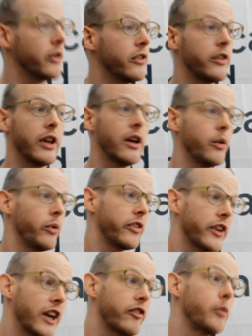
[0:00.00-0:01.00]
with
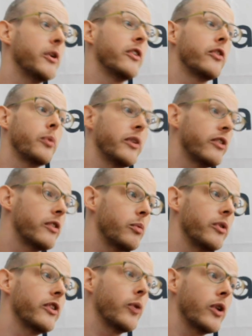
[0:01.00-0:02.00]
the government,
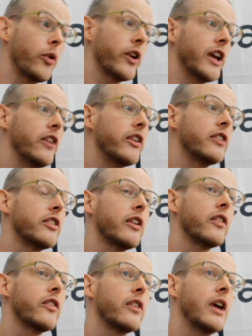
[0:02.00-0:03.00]
with local
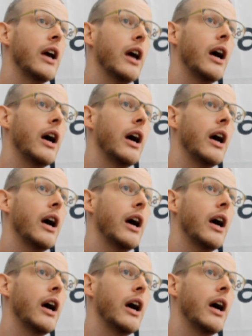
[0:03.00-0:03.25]
organizations.